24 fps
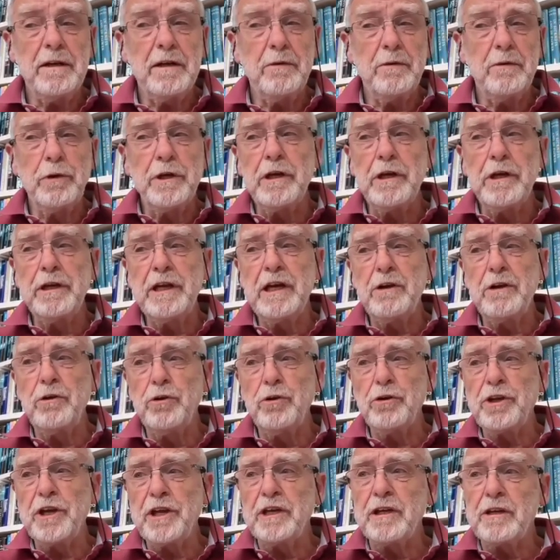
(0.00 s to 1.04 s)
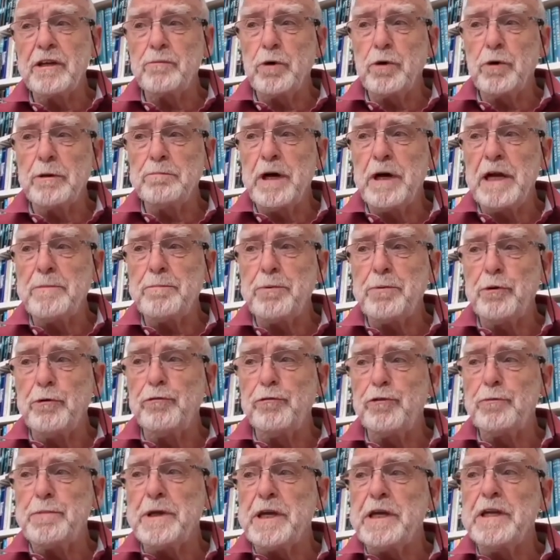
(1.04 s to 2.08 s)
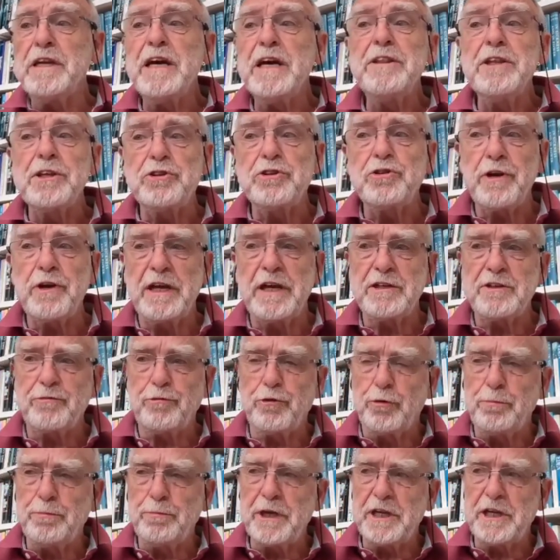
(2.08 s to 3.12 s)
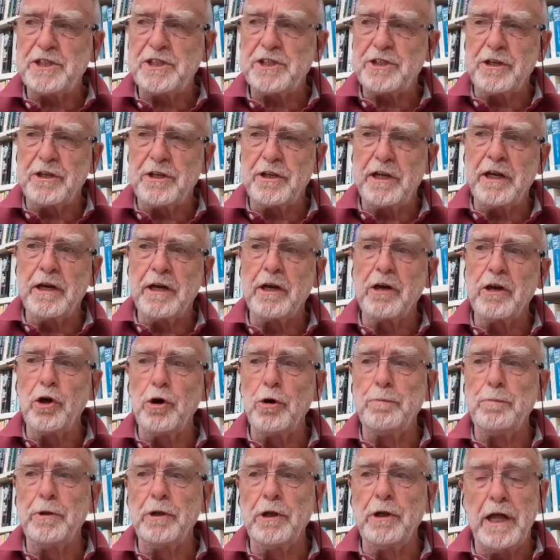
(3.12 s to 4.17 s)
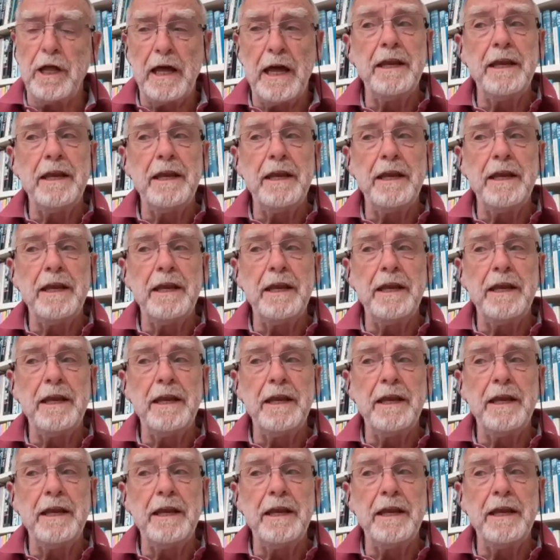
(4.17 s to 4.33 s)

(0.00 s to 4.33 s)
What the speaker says: we are now looking at what might prove to be another transformation in global